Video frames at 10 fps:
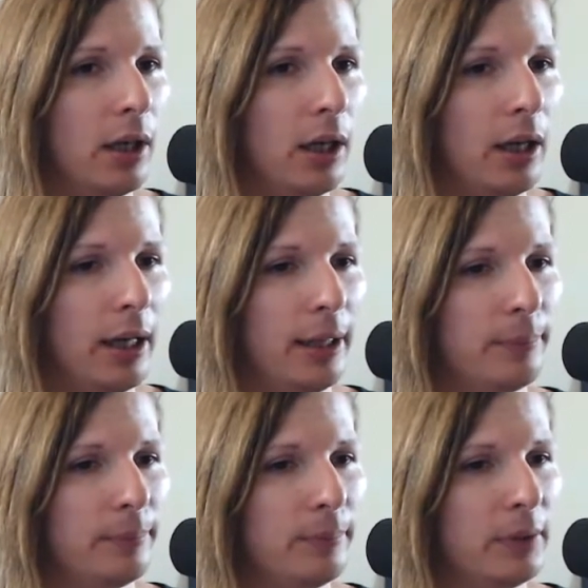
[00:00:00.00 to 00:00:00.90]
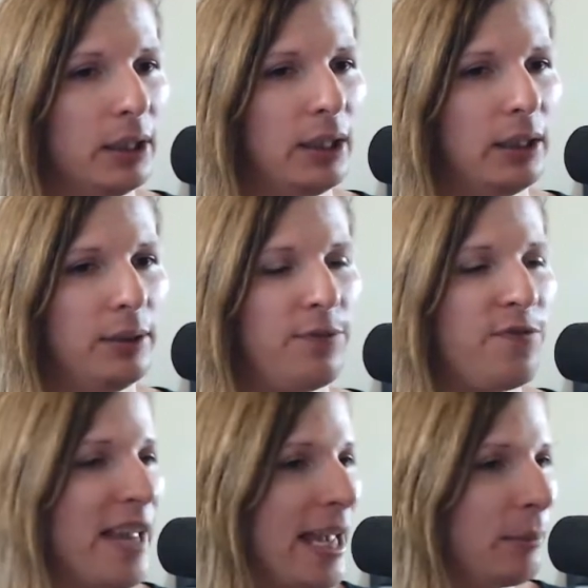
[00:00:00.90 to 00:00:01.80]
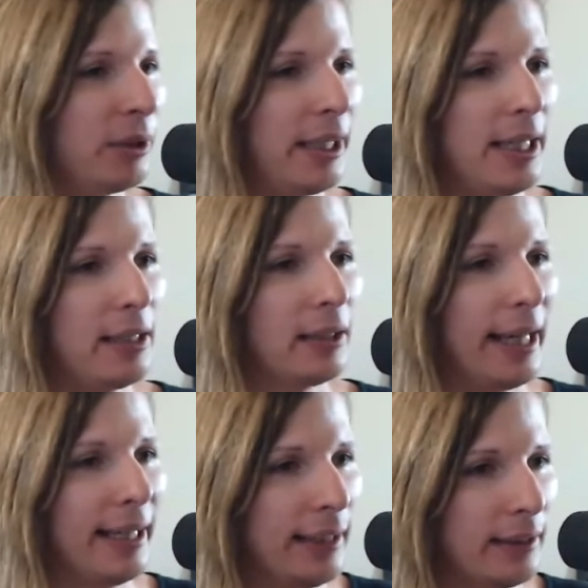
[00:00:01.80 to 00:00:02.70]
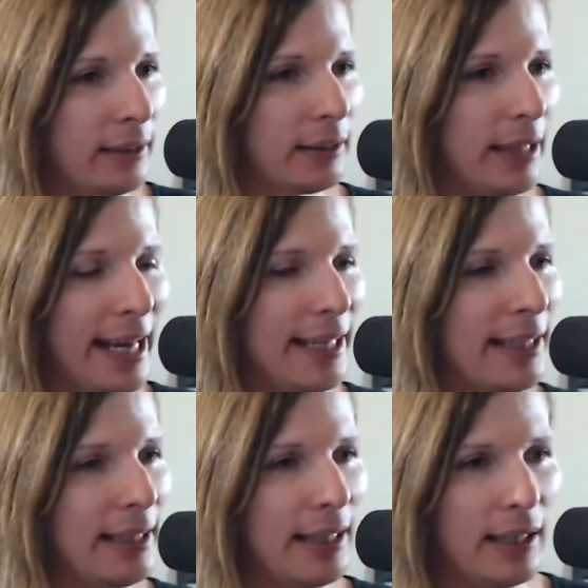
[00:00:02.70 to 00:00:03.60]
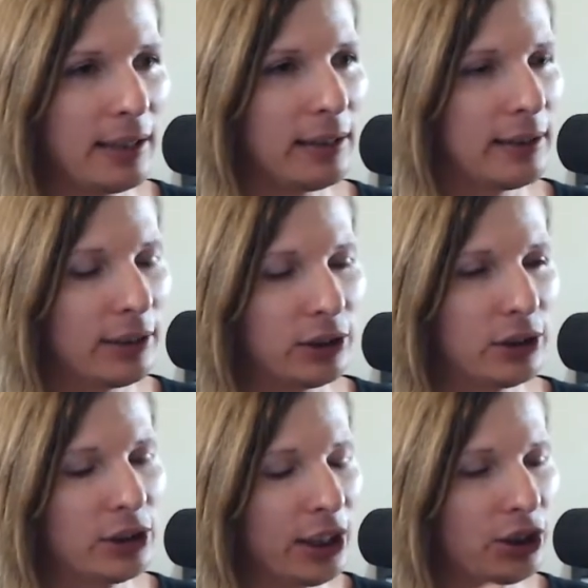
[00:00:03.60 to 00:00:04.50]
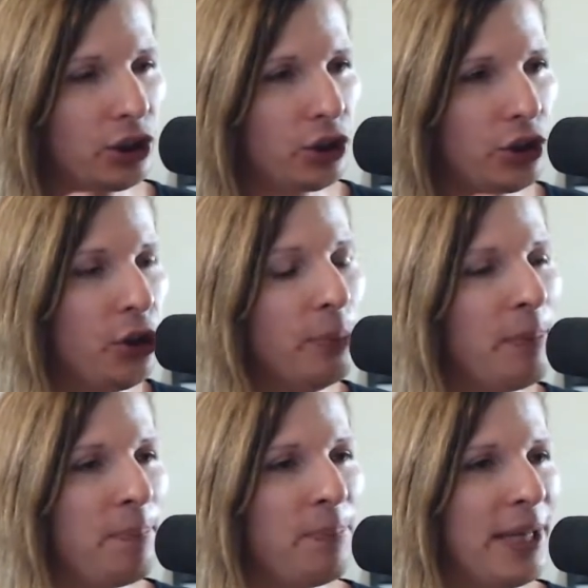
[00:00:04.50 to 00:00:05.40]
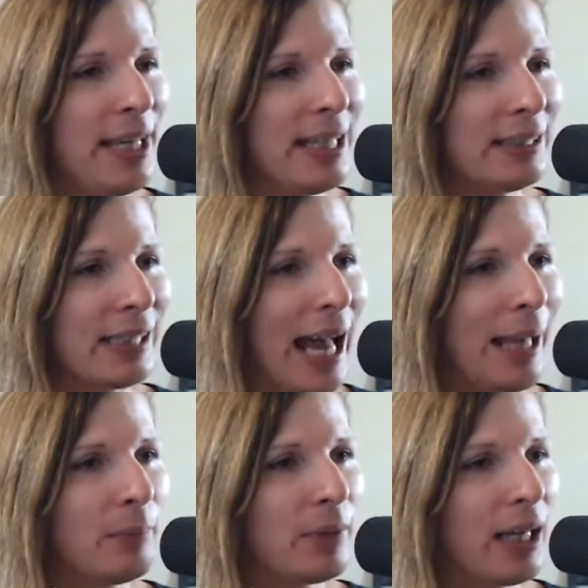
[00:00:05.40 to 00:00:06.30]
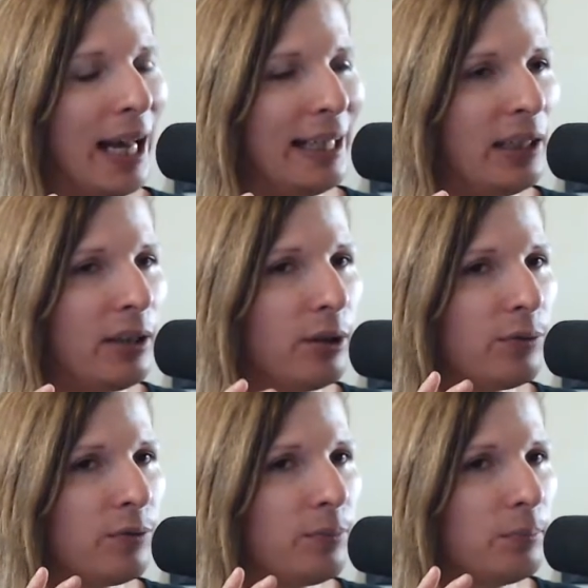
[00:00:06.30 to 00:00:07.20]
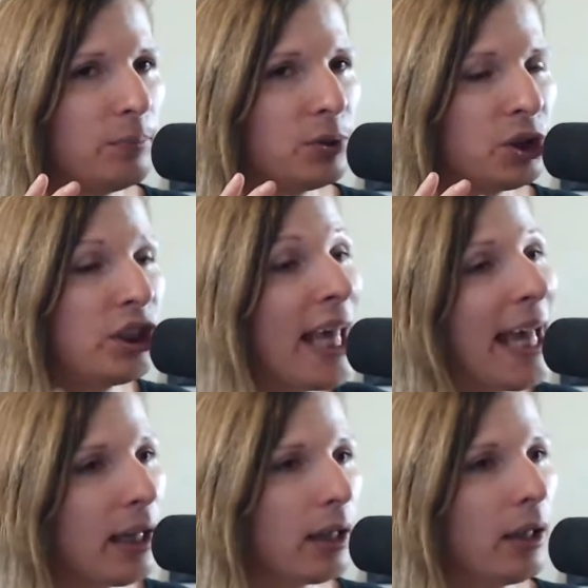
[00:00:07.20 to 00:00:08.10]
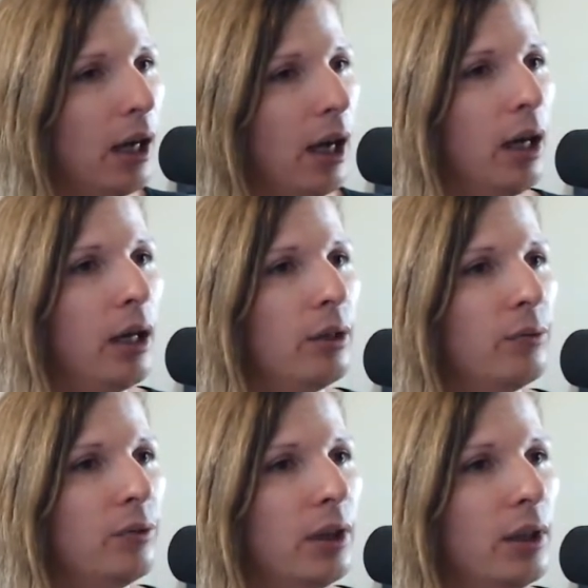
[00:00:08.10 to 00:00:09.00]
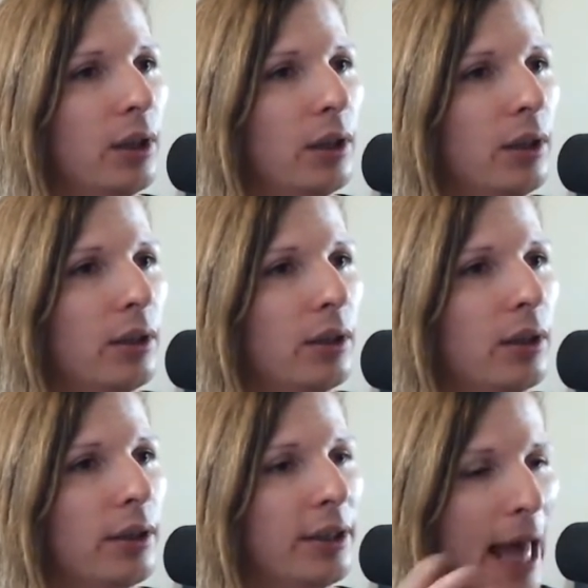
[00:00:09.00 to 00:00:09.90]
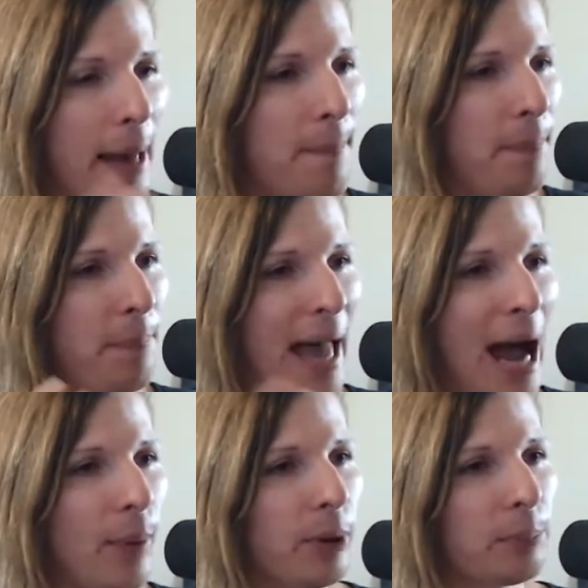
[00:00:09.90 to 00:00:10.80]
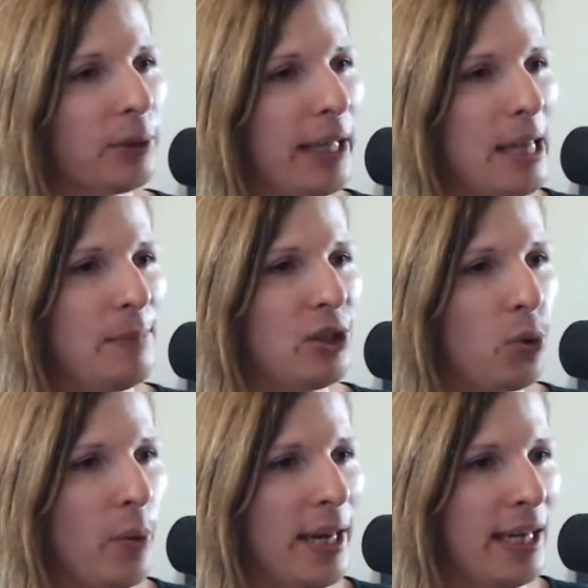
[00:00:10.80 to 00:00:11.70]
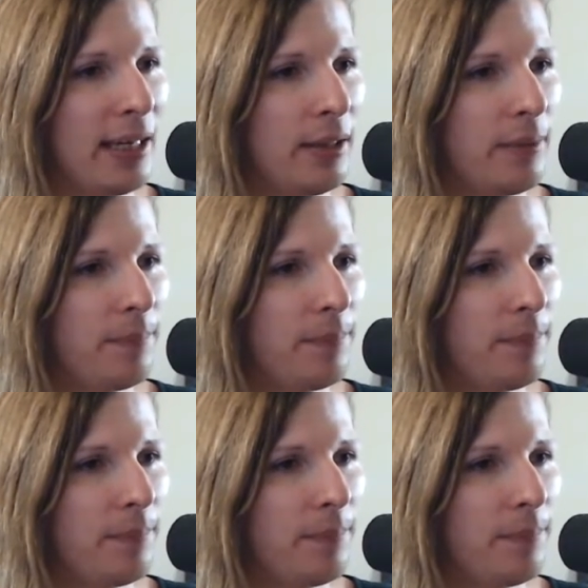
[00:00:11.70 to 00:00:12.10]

uh, family, like they're just human beings. I'm kind of sick of that power play between